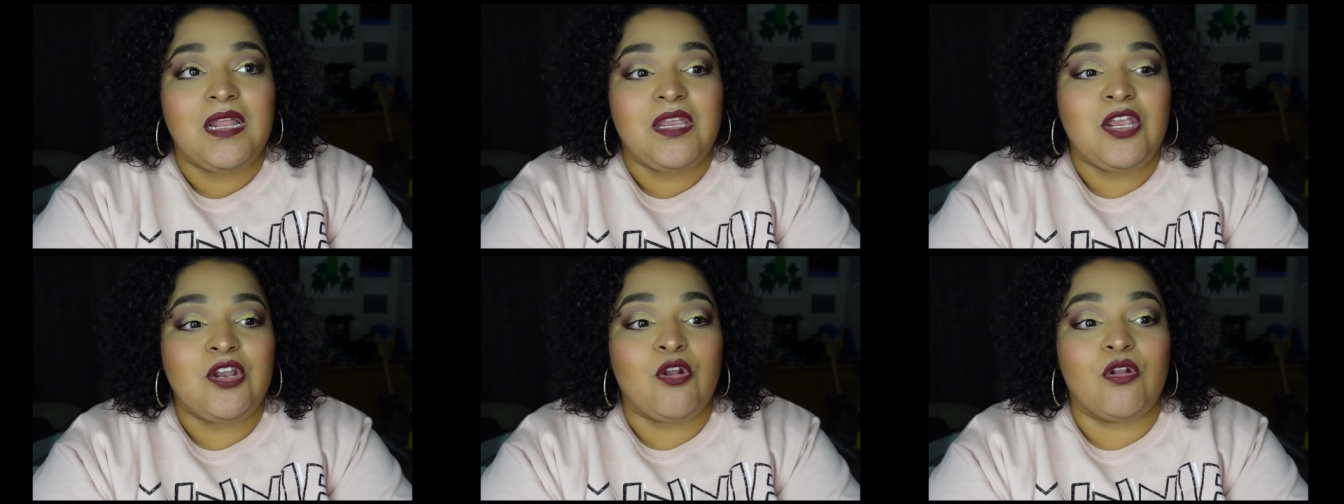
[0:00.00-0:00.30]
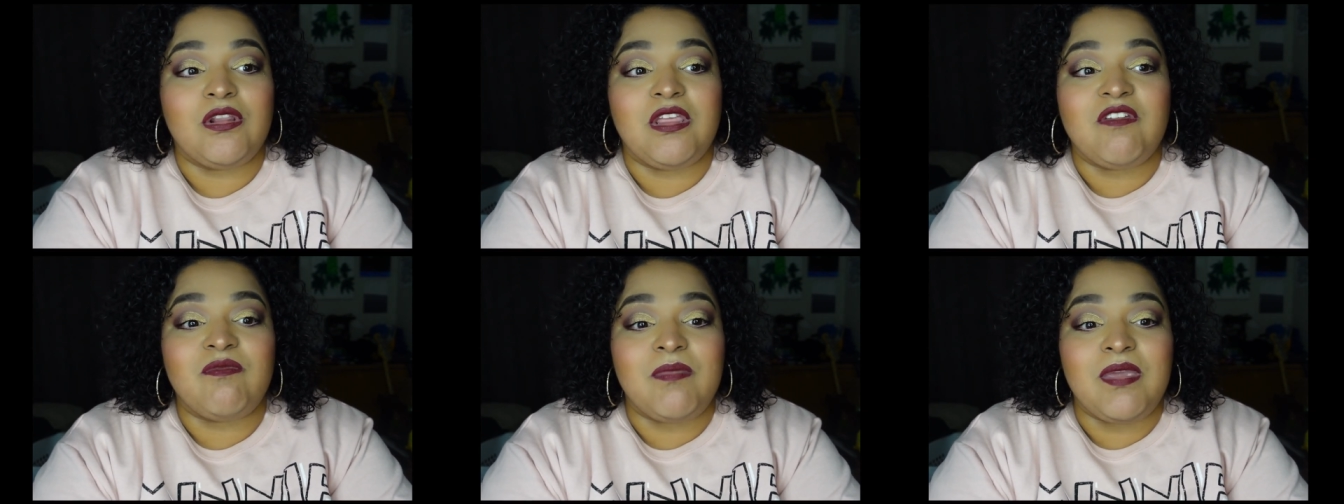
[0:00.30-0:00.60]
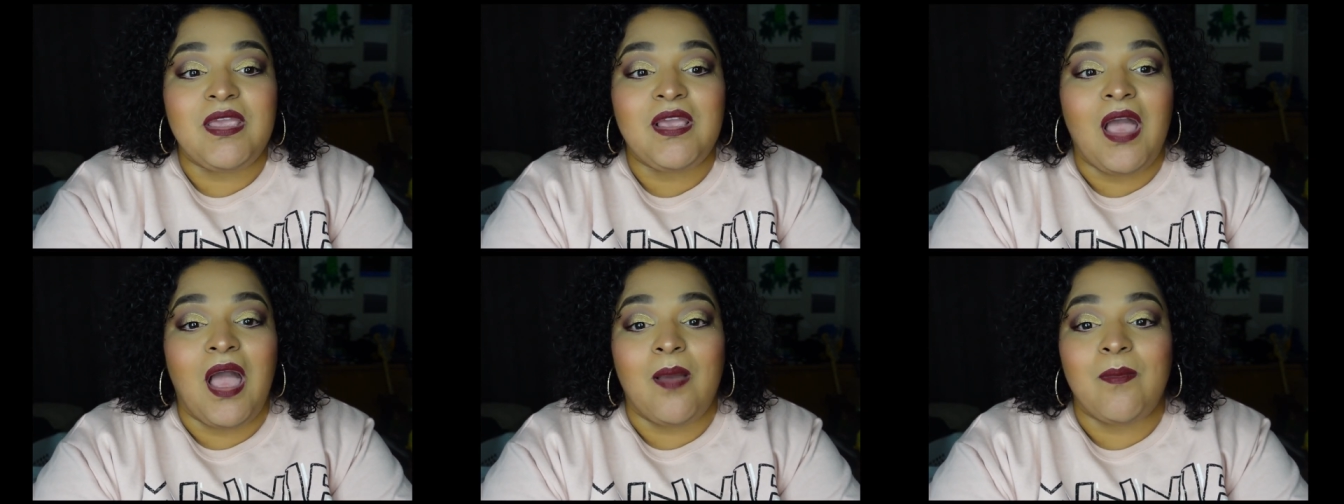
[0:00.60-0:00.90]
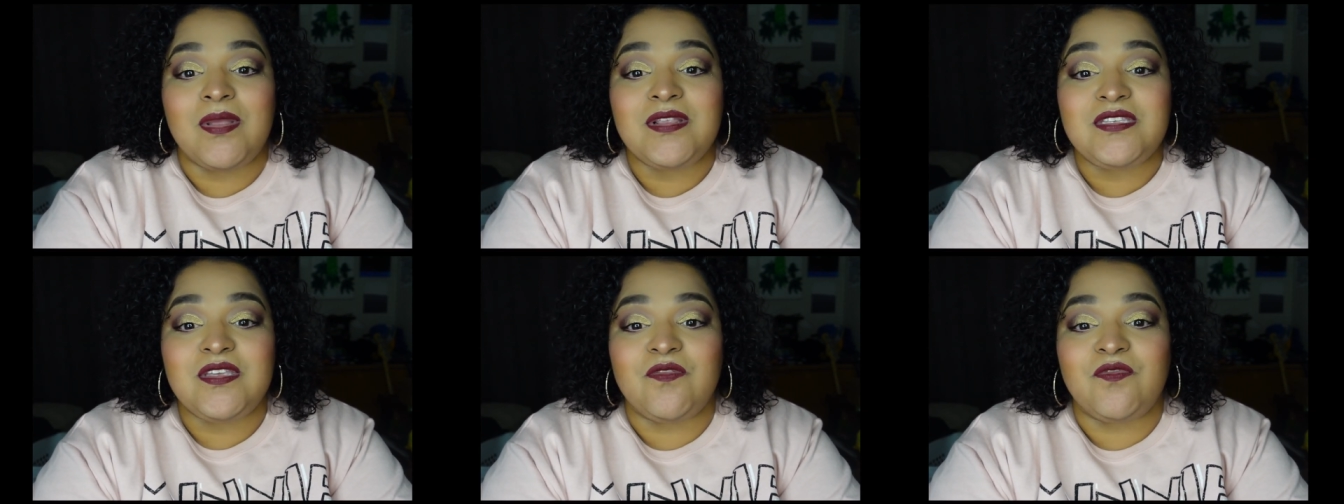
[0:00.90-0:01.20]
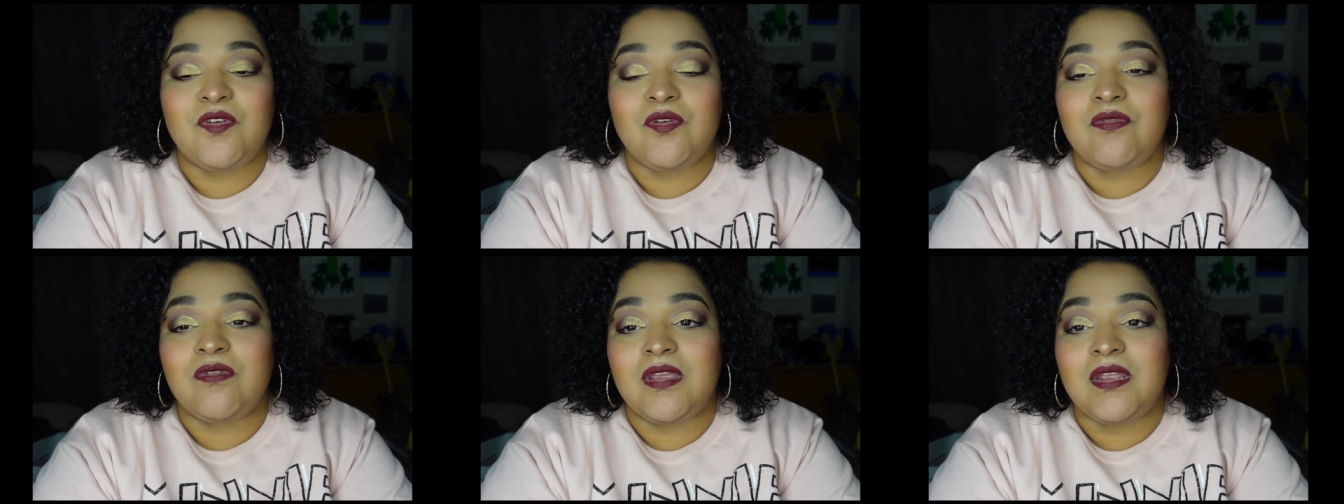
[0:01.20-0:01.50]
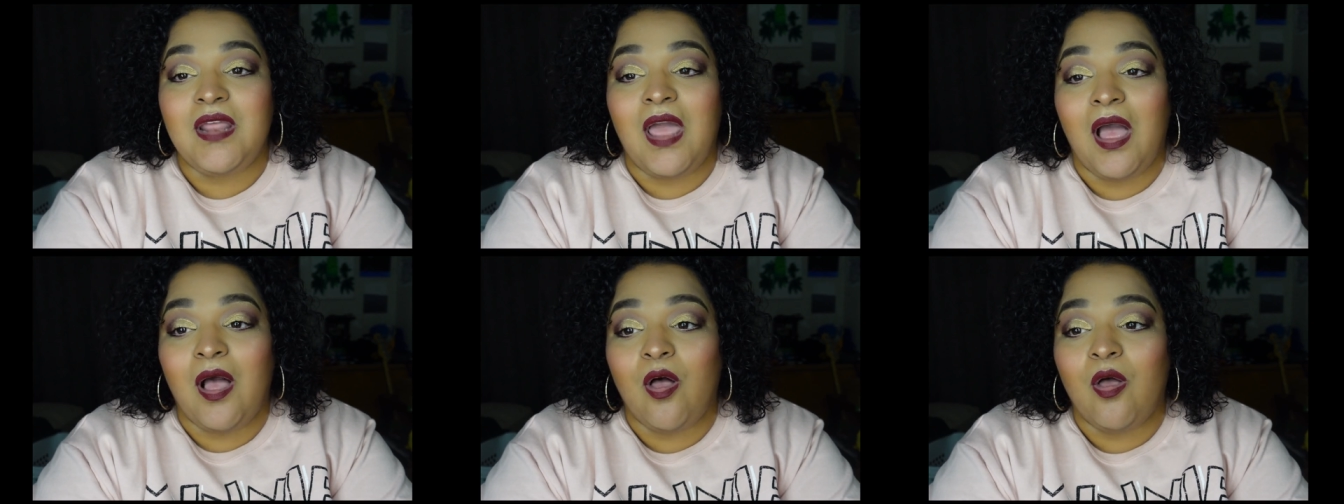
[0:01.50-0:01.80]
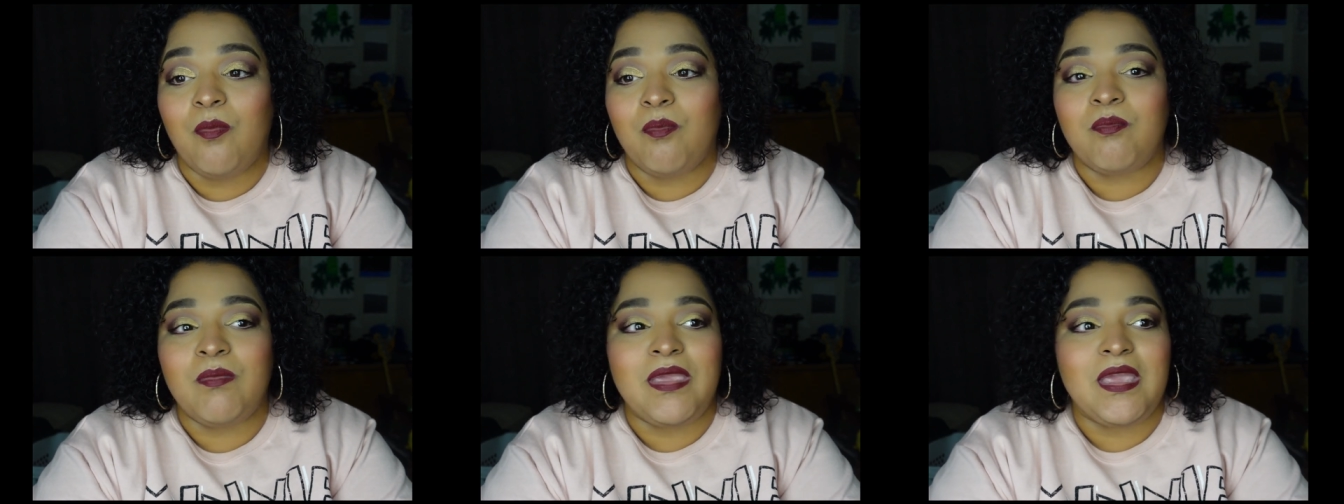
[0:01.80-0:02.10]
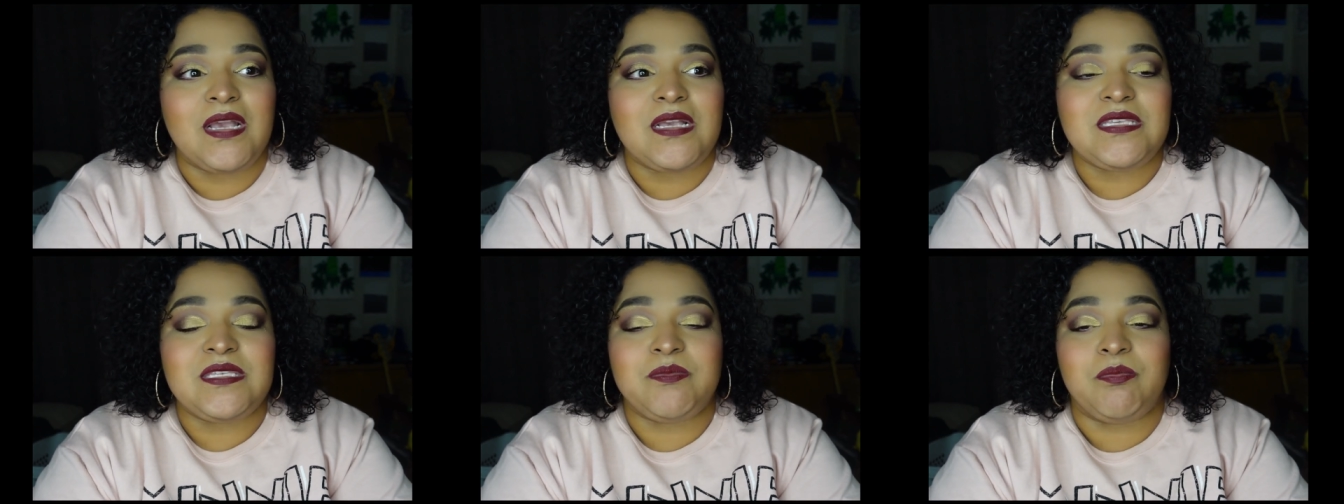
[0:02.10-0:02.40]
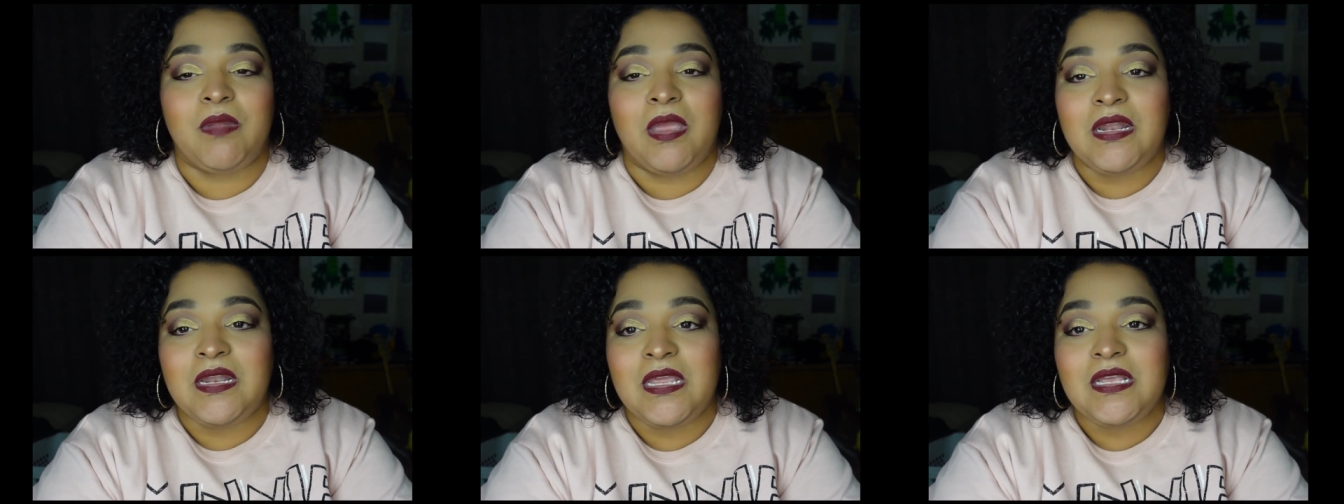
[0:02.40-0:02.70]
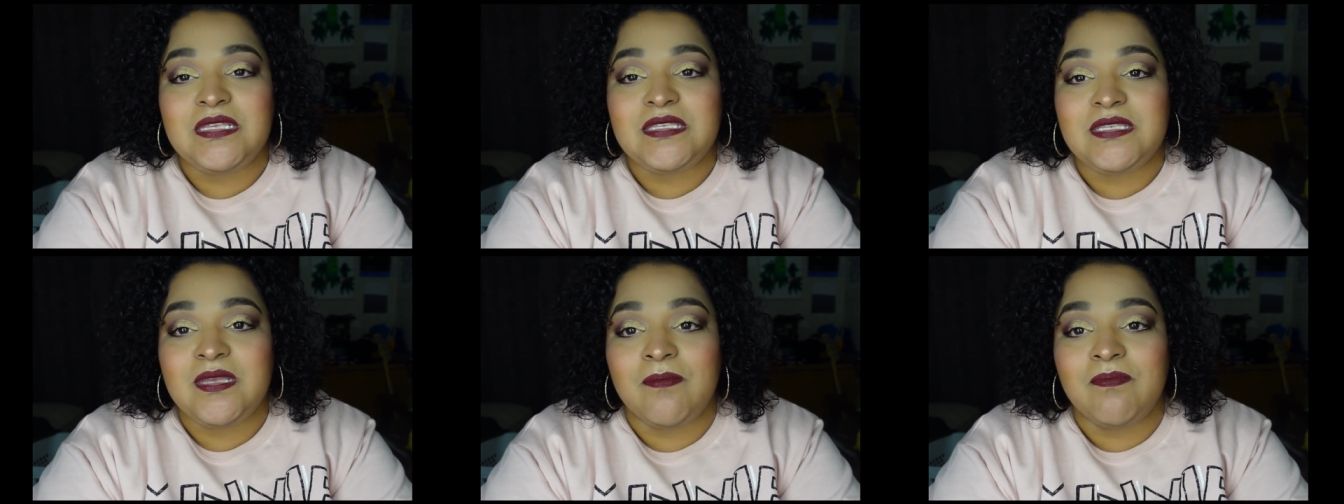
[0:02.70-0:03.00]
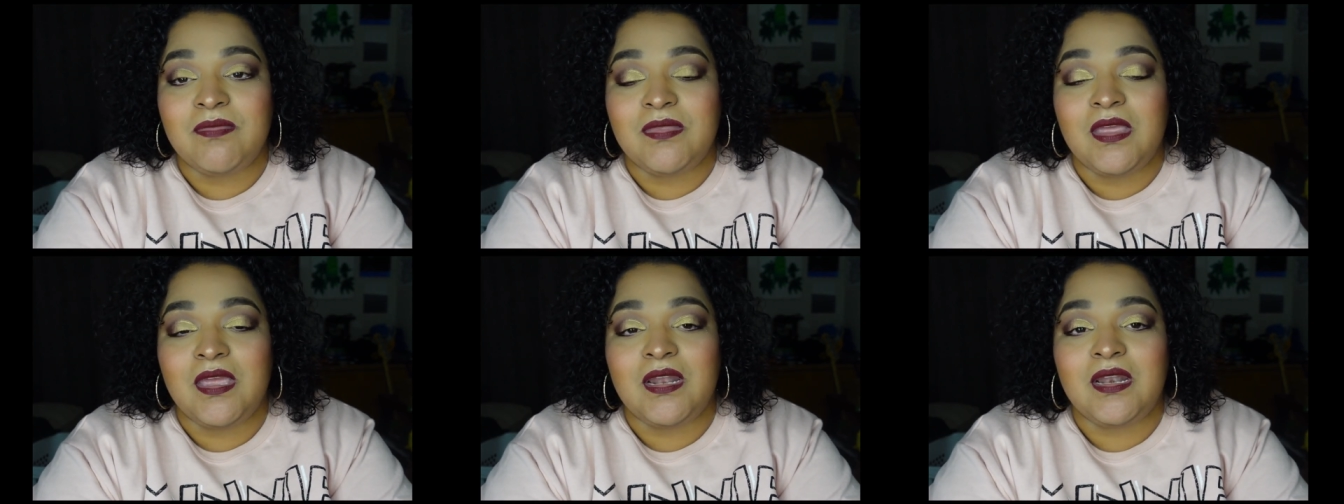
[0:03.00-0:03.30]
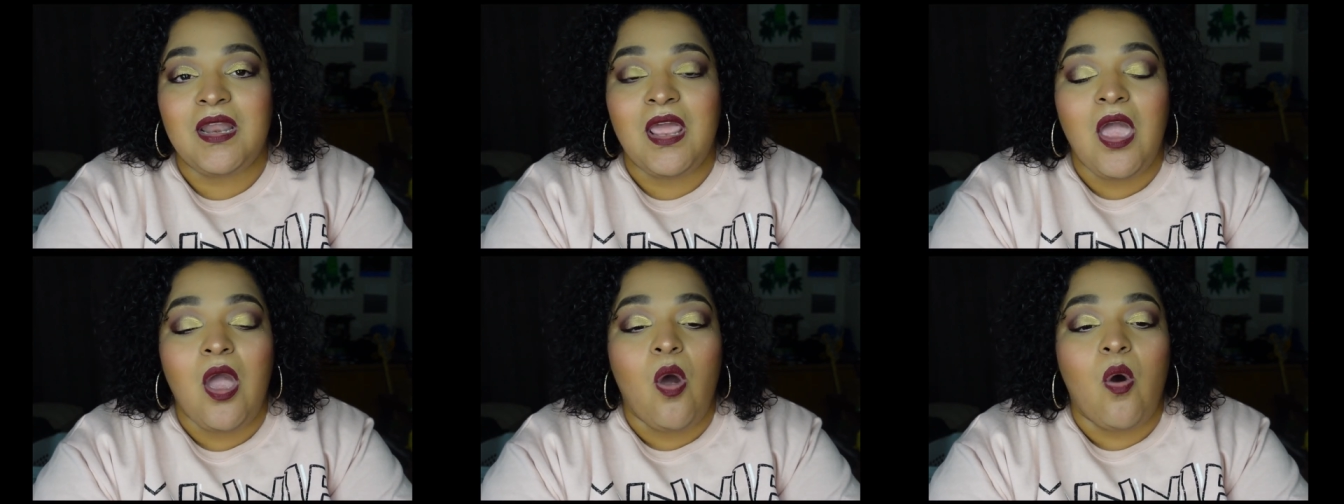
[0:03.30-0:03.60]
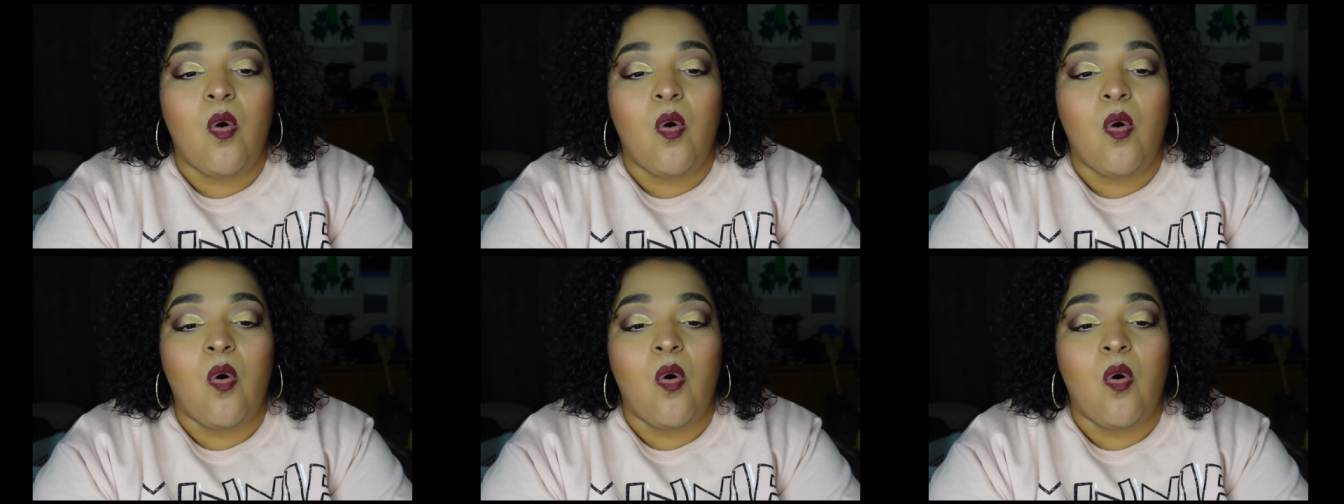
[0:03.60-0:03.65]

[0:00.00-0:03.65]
You know, leave me comments if you need help, me explaining something